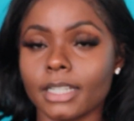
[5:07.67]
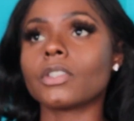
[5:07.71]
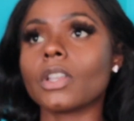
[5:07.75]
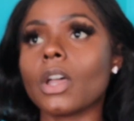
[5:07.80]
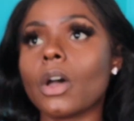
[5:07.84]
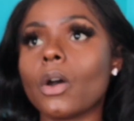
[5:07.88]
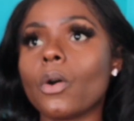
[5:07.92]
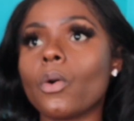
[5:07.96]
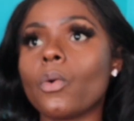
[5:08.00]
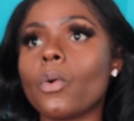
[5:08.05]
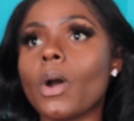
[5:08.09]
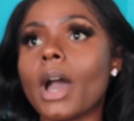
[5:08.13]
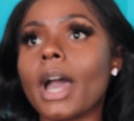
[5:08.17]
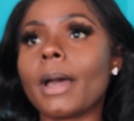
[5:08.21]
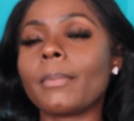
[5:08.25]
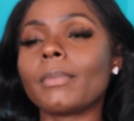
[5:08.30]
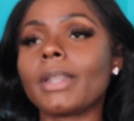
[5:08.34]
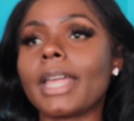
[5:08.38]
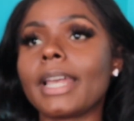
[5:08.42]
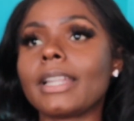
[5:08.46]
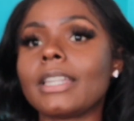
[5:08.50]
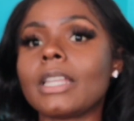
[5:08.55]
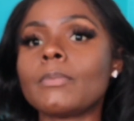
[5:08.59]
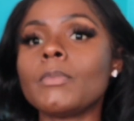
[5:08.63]
So I'm
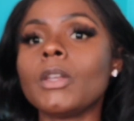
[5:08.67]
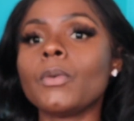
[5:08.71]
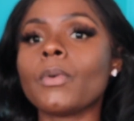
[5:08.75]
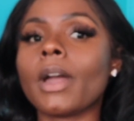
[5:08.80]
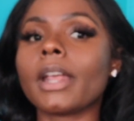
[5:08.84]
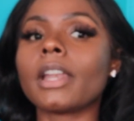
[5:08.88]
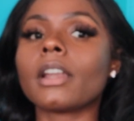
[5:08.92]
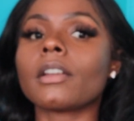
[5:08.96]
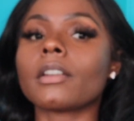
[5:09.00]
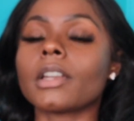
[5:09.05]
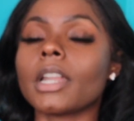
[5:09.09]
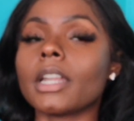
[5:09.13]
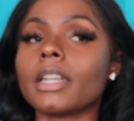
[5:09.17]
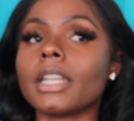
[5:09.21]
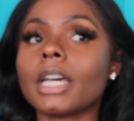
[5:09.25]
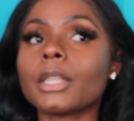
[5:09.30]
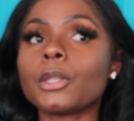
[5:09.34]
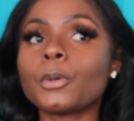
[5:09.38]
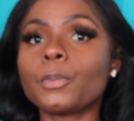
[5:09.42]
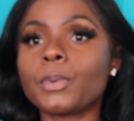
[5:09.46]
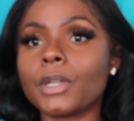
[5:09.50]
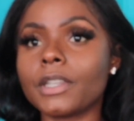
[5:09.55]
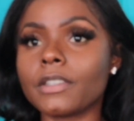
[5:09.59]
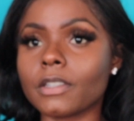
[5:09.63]
like, let me write it on
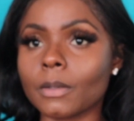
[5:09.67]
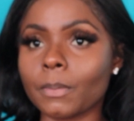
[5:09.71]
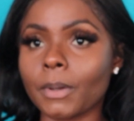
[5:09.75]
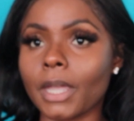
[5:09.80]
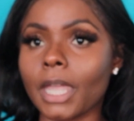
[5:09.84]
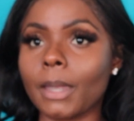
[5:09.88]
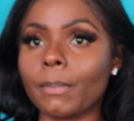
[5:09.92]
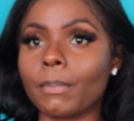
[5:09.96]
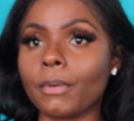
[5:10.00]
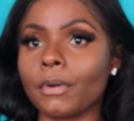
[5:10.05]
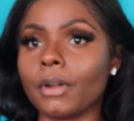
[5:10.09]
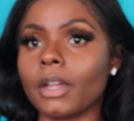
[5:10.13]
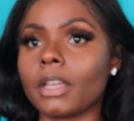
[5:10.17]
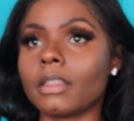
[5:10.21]
another piece of paper.